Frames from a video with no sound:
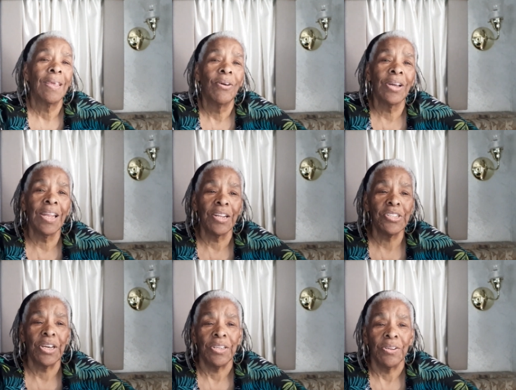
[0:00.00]
can I
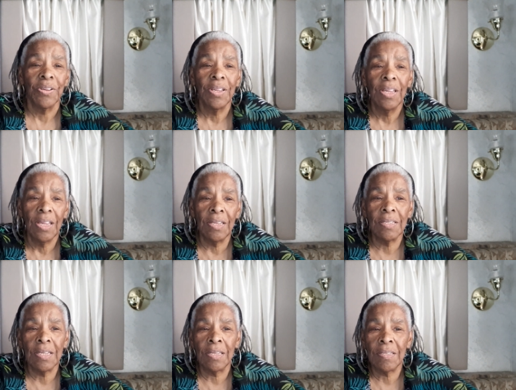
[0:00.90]
tell you?
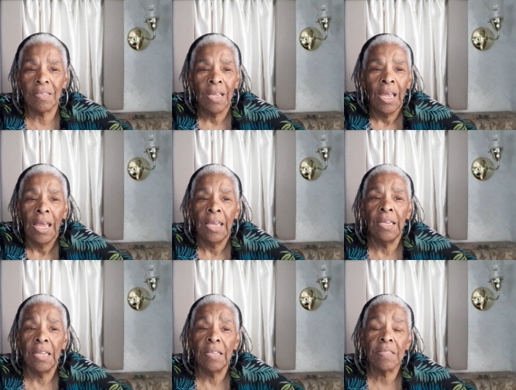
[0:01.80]
He
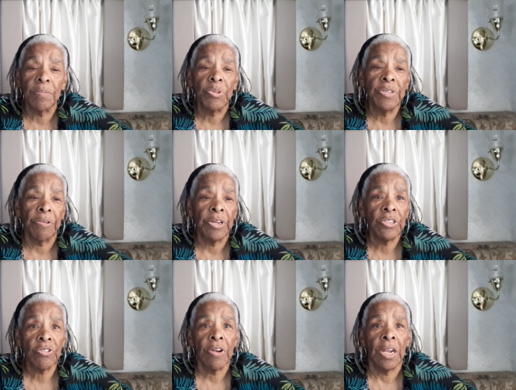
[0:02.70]
needs some
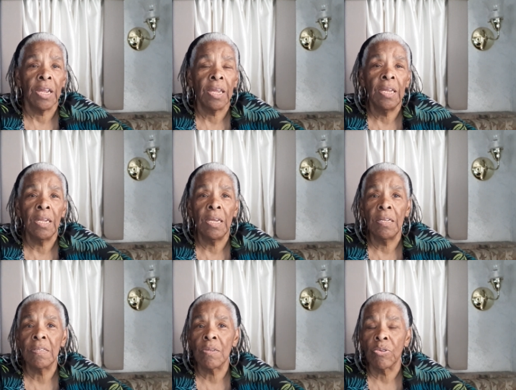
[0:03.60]
serious training. He
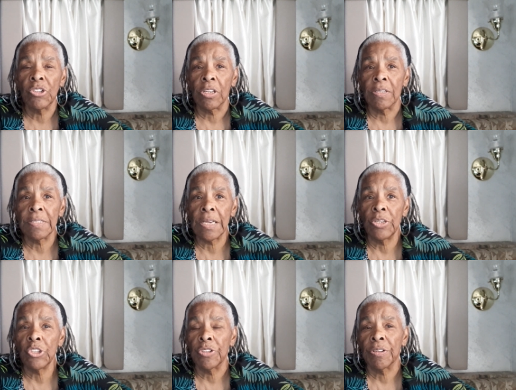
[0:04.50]
needs
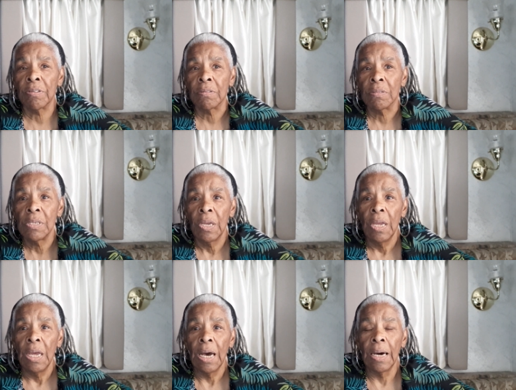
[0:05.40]
socialization.
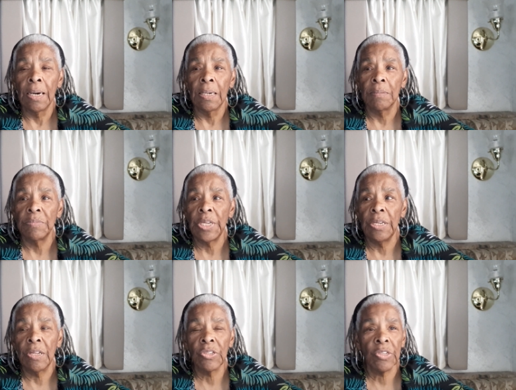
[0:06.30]
He
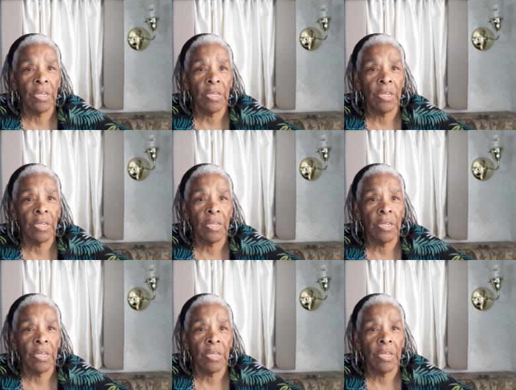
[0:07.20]
doesn't